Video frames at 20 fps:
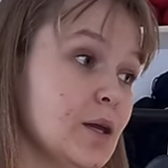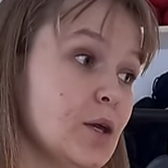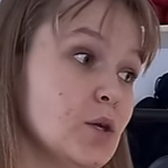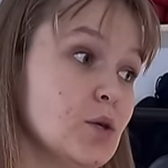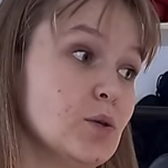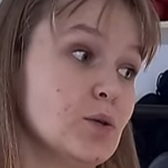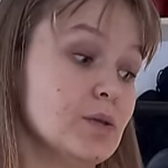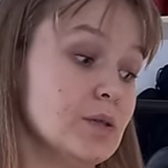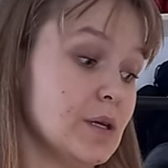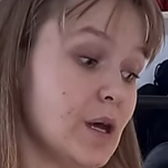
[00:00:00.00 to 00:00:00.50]

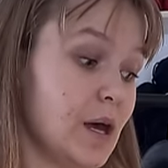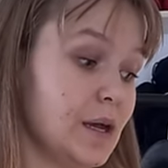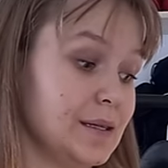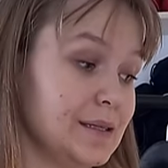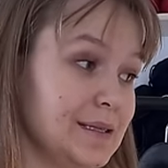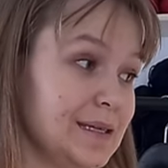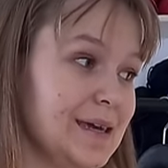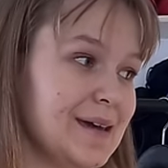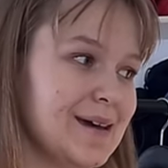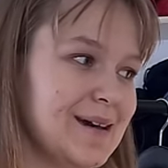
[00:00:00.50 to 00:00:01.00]
good
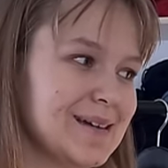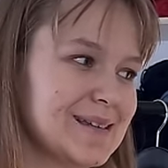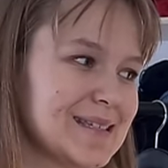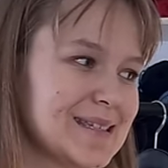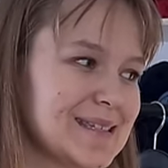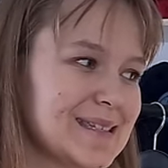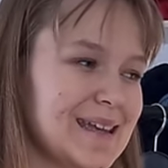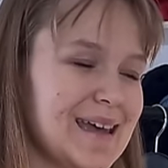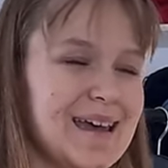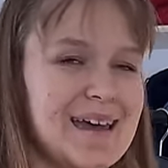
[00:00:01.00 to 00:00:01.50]

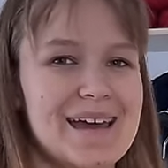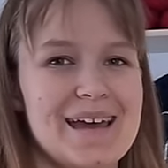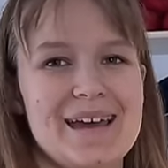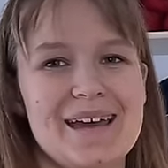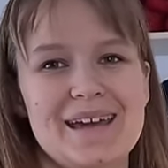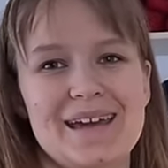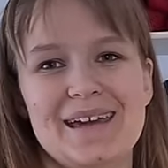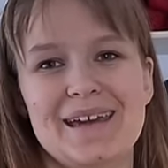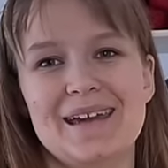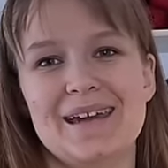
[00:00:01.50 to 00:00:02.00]
ideas
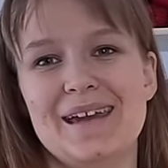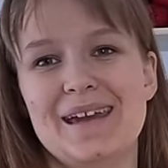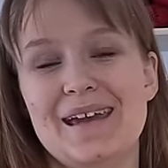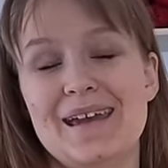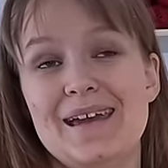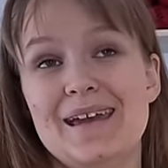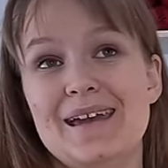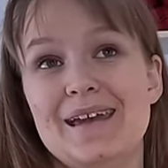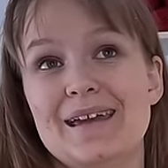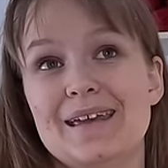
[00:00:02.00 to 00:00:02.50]

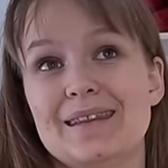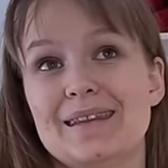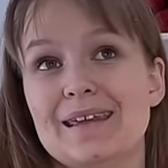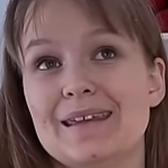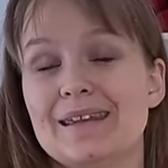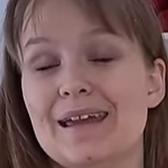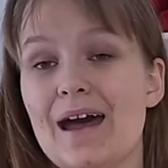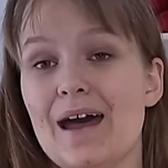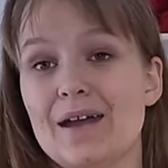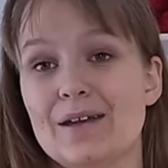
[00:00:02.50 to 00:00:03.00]

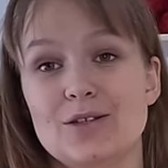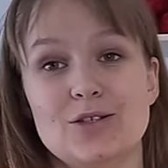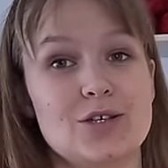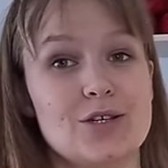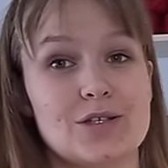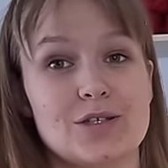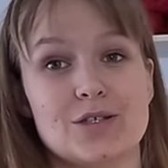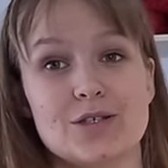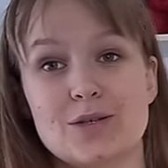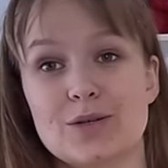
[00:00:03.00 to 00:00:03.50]
that I
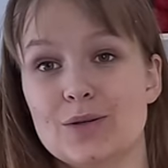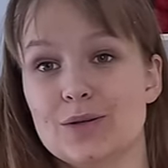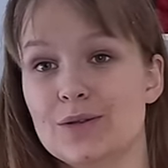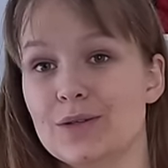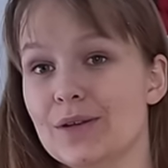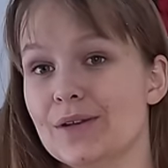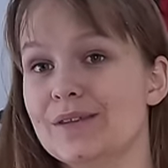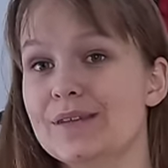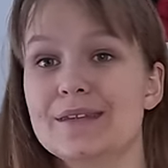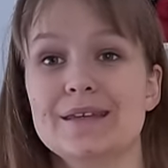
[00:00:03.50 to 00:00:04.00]
just could
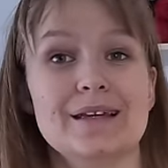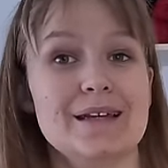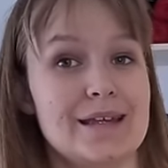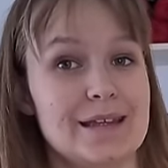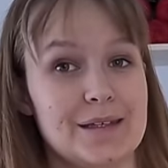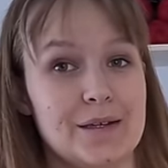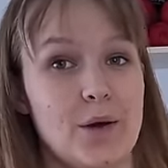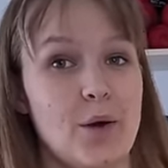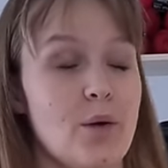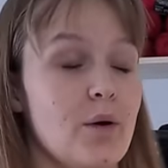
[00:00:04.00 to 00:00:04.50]
not
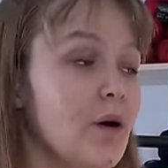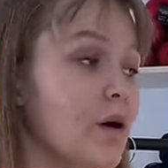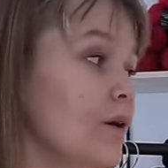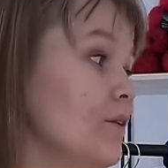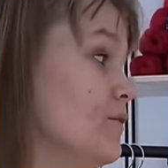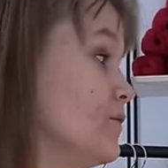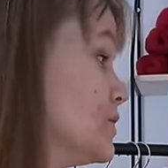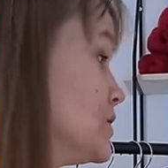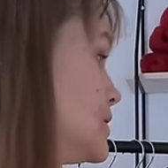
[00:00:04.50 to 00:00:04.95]
let go of.